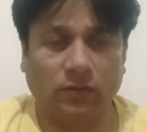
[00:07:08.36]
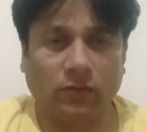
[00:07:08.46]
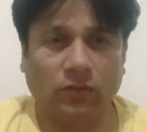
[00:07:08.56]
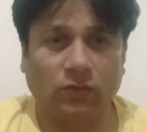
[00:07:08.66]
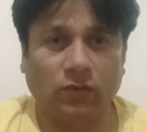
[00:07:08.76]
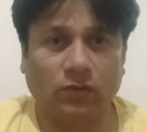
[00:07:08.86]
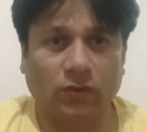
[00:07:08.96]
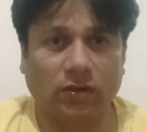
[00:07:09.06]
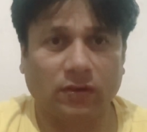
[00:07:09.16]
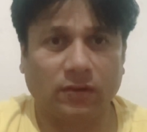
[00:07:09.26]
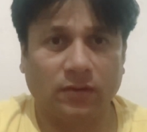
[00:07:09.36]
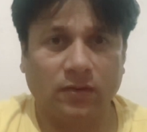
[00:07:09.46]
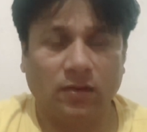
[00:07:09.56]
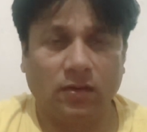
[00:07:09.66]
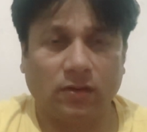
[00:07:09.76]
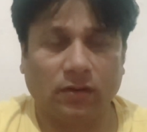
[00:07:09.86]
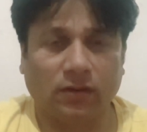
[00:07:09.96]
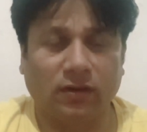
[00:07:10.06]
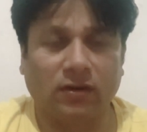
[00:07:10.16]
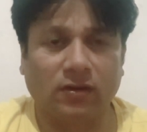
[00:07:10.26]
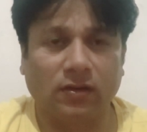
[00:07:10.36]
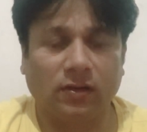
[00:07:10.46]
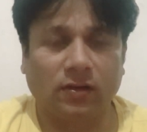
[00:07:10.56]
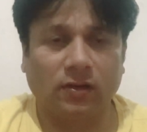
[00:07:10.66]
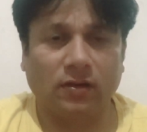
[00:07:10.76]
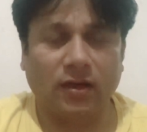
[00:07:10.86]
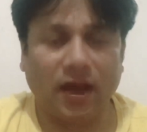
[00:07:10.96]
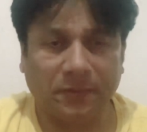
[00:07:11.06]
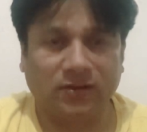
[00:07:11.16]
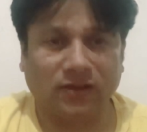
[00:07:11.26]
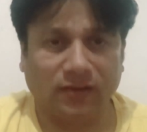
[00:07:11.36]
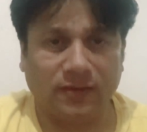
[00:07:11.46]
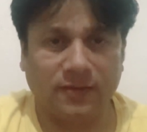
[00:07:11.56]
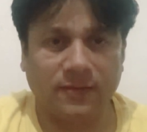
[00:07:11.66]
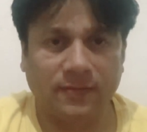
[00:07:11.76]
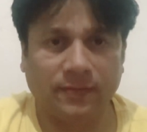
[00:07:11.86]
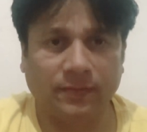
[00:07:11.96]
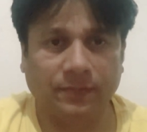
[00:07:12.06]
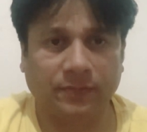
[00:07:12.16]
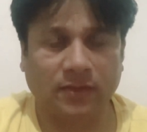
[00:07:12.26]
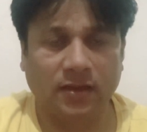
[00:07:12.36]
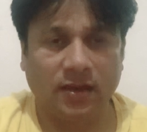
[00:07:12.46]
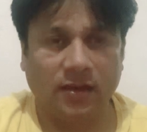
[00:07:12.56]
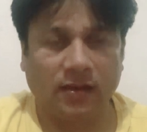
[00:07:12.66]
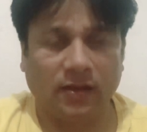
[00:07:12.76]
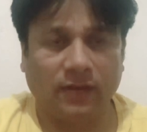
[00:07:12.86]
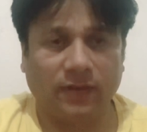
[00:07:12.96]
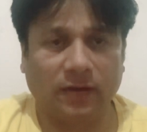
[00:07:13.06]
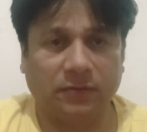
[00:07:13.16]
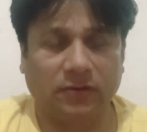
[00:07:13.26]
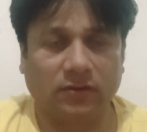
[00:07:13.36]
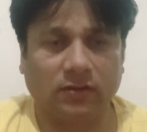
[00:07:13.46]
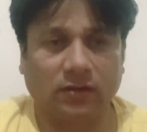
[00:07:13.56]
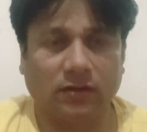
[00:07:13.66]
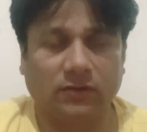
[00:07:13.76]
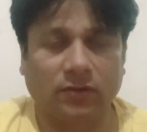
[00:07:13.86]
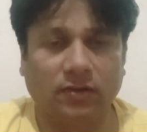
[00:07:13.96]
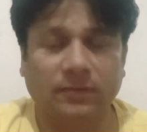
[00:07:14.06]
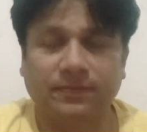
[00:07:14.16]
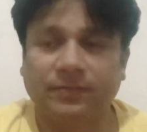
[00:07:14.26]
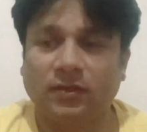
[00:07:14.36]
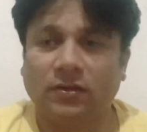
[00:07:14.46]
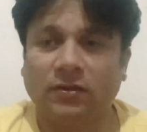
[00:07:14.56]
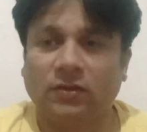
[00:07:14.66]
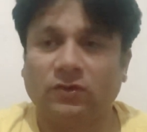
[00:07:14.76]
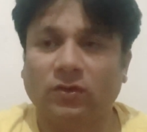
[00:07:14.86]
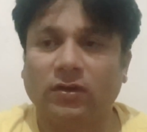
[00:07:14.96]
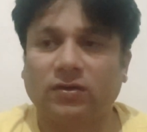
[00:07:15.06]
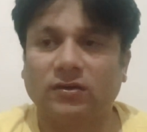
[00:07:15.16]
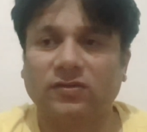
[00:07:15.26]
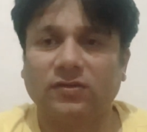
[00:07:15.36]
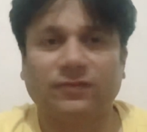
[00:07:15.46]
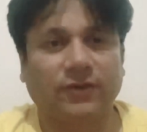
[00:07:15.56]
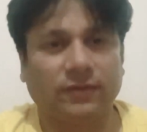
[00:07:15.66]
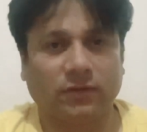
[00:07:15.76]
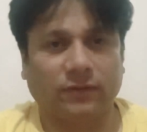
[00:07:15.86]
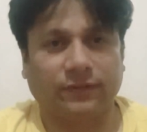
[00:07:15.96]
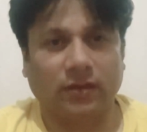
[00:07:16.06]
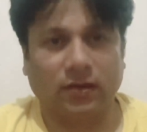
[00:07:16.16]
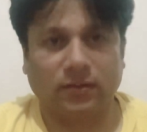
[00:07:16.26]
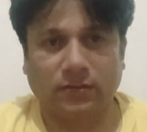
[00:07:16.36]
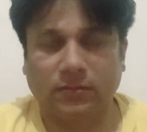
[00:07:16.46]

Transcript: who are inhabiting in that particular country. So it is in favor of that.